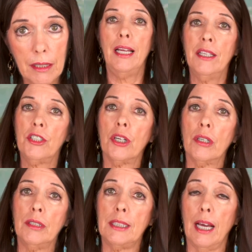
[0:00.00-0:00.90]
It
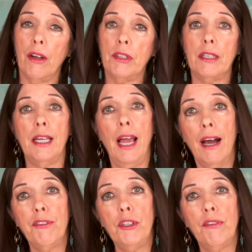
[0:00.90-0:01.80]
turns out that they
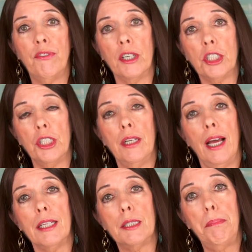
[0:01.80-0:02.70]
have to function
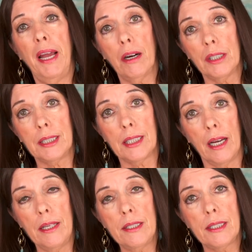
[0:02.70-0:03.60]
as
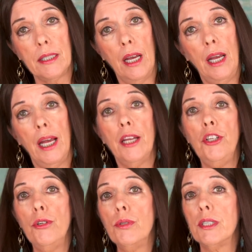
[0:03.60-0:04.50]
parasites and
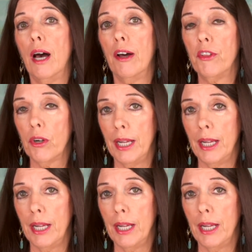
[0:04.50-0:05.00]
use other